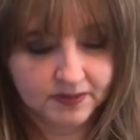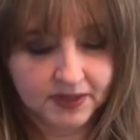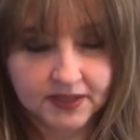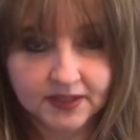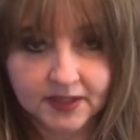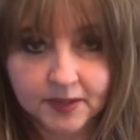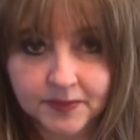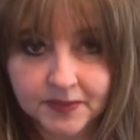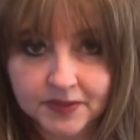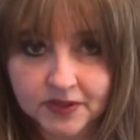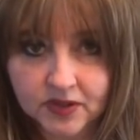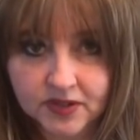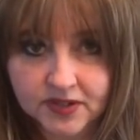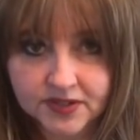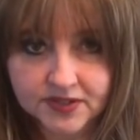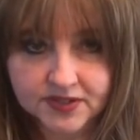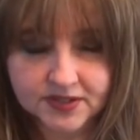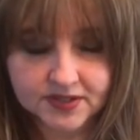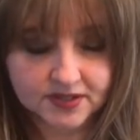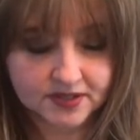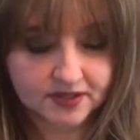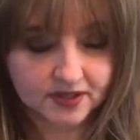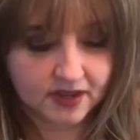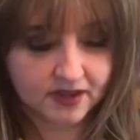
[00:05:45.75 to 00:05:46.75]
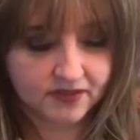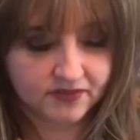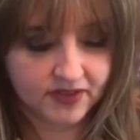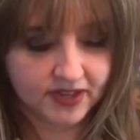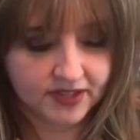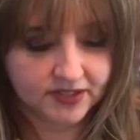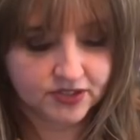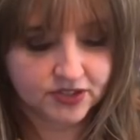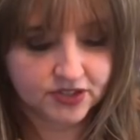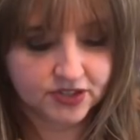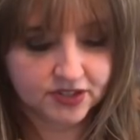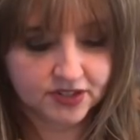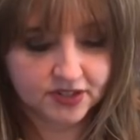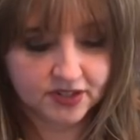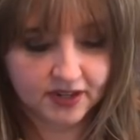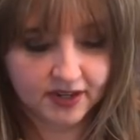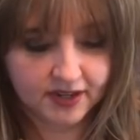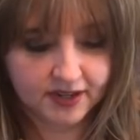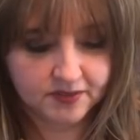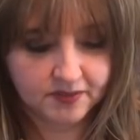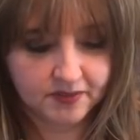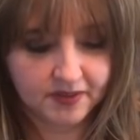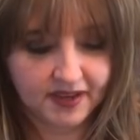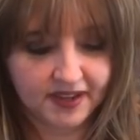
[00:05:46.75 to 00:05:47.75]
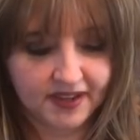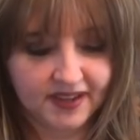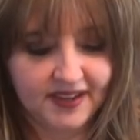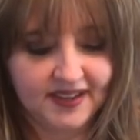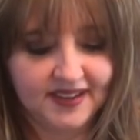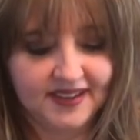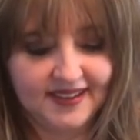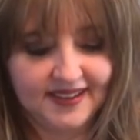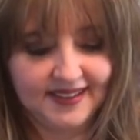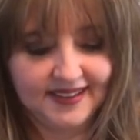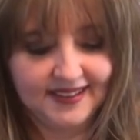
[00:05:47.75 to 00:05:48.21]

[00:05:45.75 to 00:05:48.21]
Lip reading: My lip gloss venture and my